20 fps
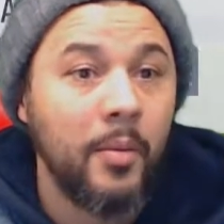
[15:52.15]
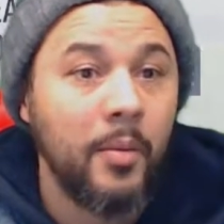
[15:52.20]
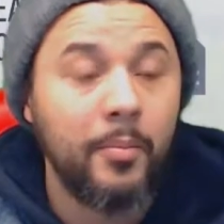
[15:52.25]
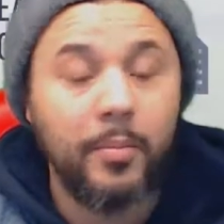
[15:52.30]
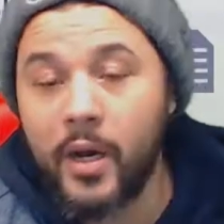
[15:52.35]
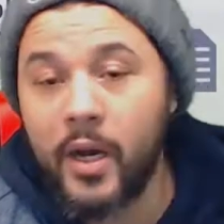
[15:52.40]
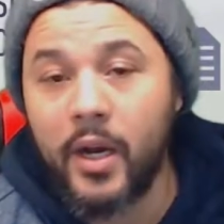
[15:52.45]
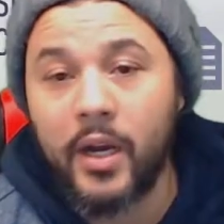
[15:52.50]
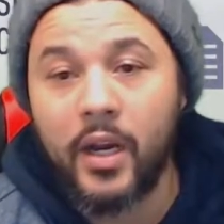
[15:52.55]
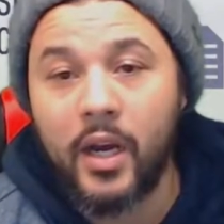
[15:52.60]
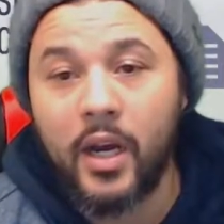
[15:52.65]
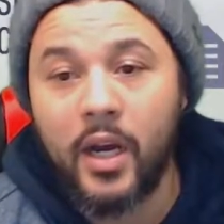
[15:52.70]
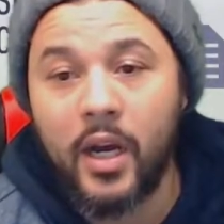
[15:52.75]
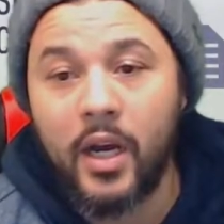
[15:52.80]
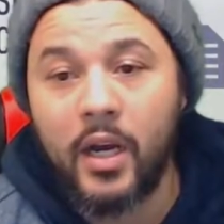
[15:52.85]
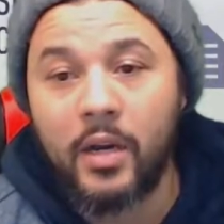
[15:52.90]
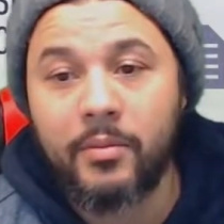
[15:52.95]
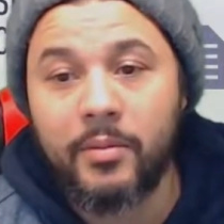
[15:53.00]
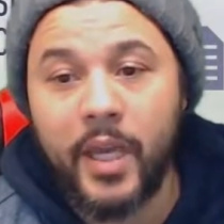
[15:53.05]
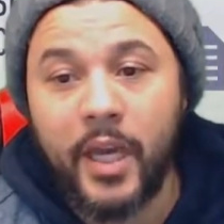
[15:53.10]
But
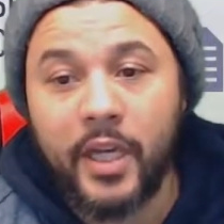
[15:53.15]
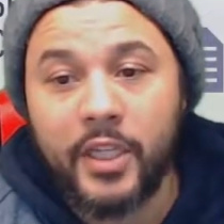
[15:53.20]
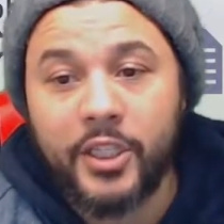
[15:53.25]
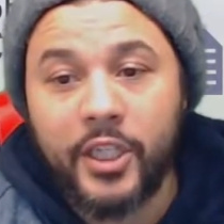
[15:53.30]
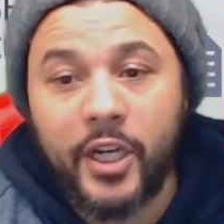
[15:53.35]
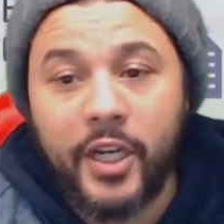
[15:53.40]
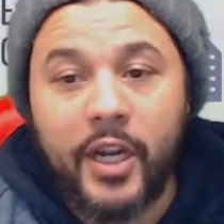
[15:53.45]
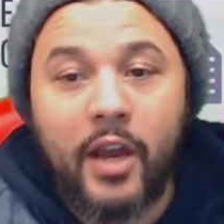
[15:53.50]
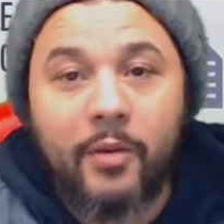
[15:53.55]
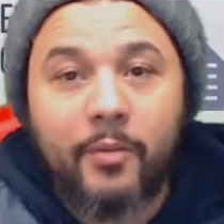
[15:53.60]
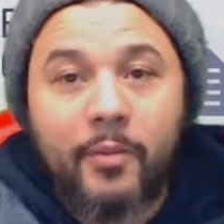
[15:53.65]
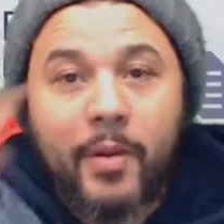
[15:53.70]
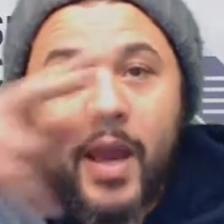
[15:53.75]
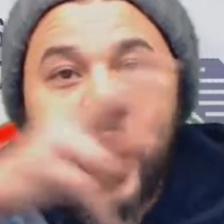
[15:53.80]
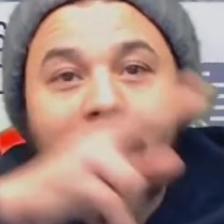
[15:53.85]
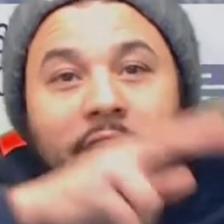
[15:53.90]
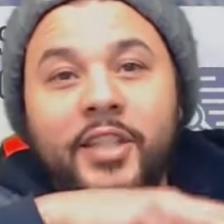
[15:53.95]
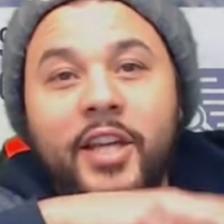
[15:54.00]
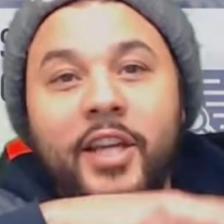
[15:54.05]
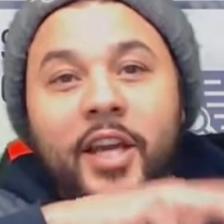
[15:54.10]
um, yeah, check it out. My
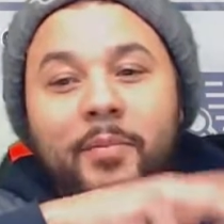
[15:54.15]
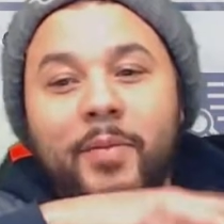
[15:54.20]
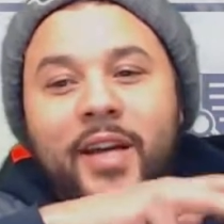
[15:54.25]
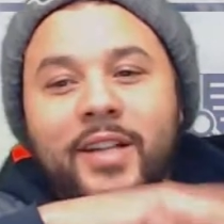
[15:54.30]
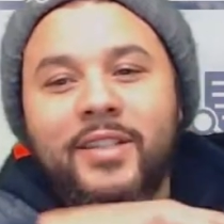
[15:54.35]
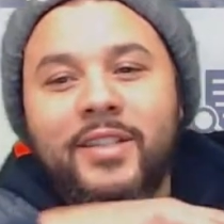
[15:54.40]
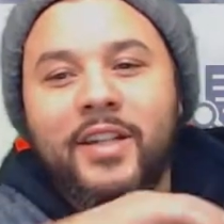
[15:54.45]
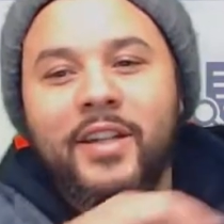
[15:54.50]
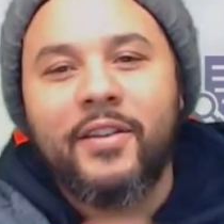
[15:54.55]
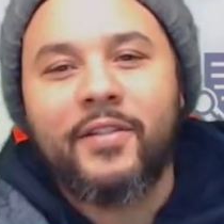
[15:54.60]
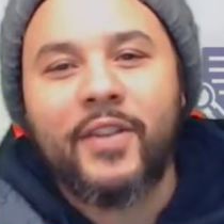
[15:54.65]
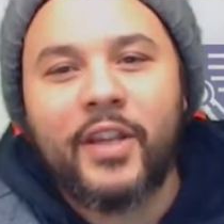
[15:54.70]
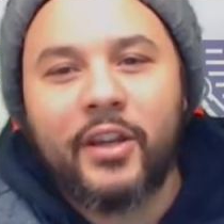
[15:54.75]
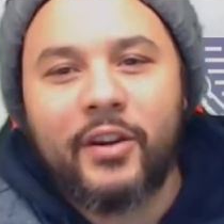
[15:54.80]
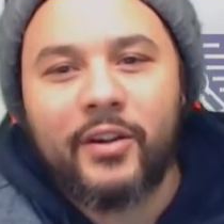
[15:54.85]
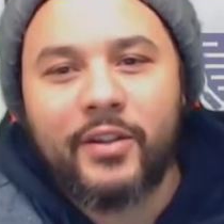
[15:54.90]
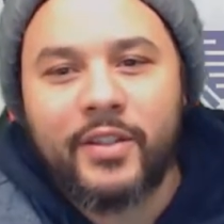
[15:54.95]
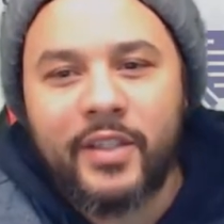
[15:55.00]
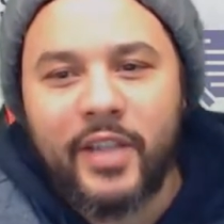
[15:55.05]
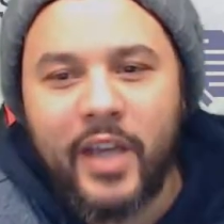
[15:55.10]
hashtag Pack Sunday
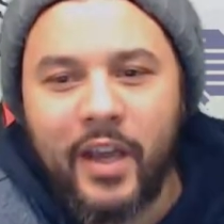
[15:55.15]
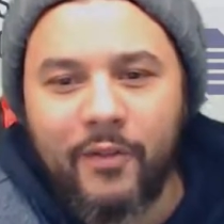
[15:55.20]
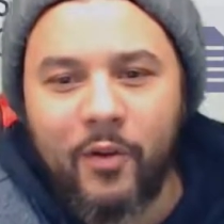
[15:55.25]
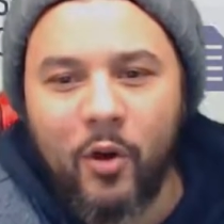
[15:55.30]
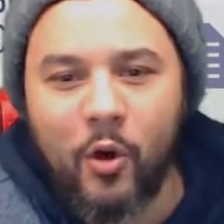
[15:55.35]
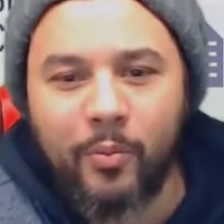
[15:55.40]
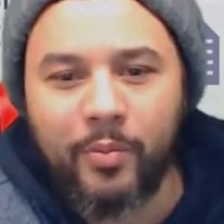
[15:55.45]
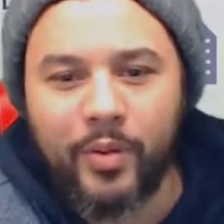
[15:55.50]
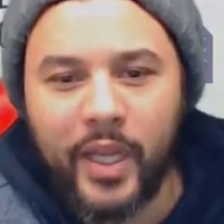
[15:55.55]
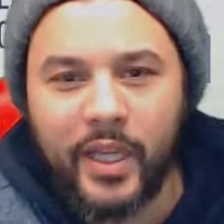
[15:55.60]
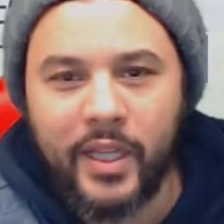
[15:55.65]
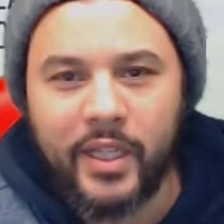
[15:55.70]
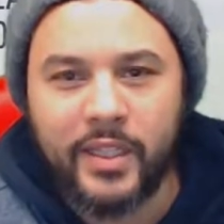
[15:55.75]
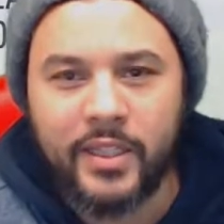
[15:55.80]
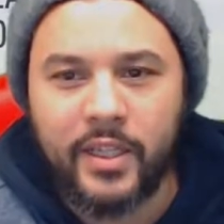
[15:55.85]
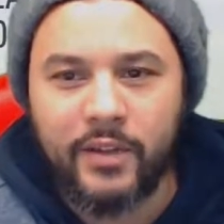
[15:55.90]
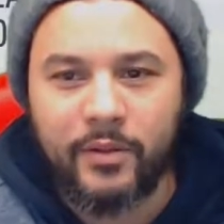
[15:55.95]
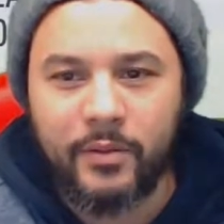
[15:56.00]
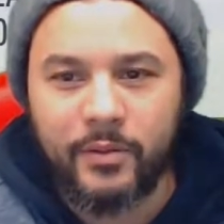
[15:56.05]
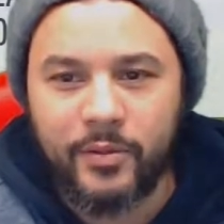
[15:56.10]
video. It's, I have a whole playlist
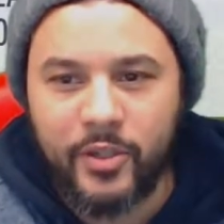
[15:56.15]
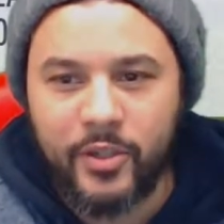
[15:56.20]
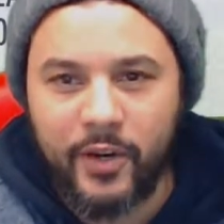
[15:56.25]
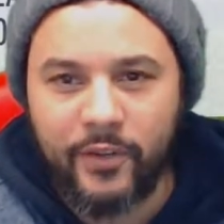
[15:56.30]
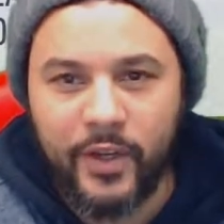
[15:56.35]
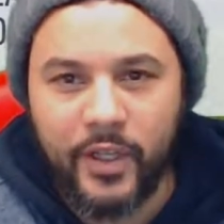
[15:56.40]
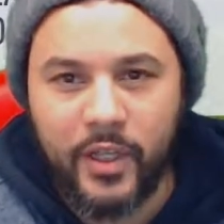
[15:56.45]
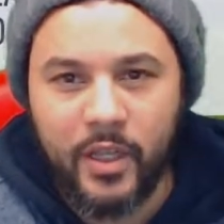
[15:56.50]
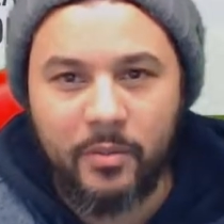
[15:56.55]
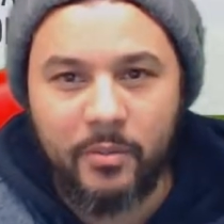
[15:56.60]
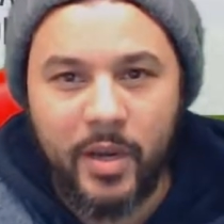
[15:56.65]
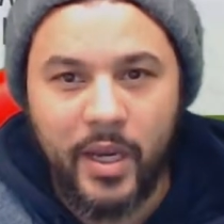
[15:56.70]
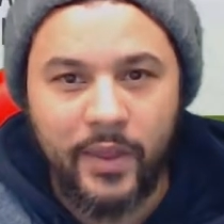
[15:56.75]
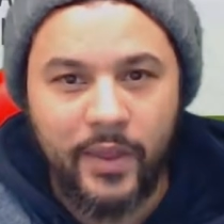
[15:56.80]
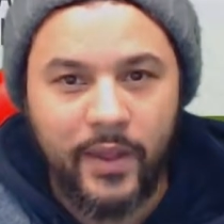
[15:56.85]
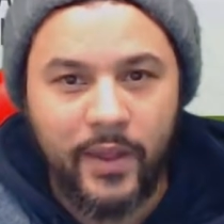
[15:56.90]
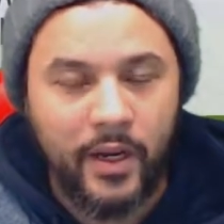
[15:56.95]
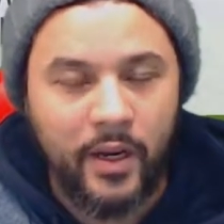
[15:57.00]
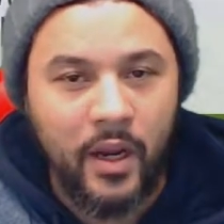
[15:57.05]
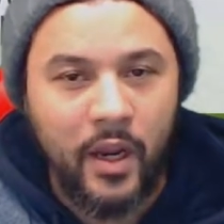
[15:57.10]
of them. Sorry for hitting the mic
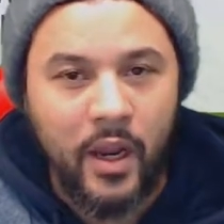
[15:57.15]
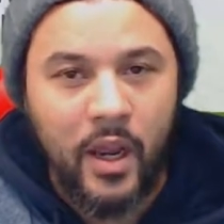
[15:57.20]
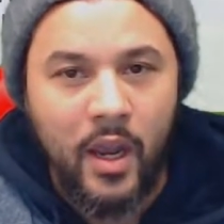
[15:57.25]
there.